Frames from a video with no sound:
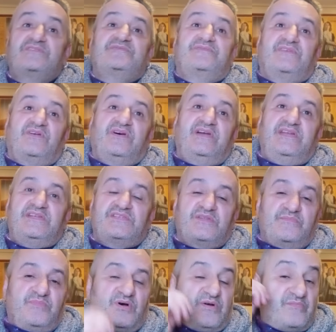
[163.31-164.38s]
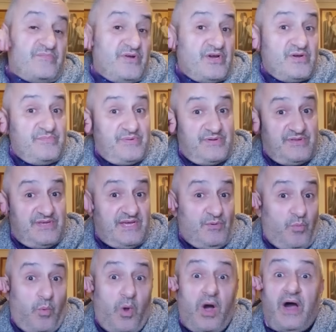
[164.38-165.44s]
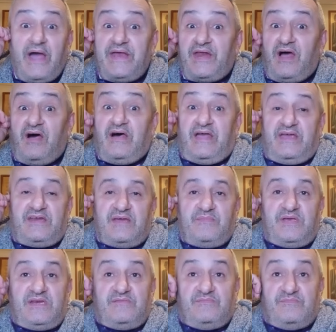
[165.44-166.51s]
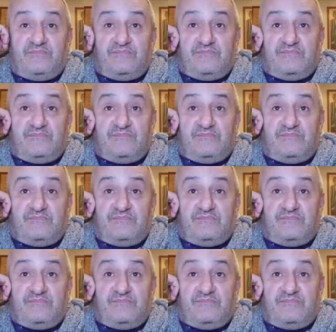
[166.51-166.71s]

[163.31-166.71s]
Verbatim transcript: flying into the bottom rope, wide eyed. I mean,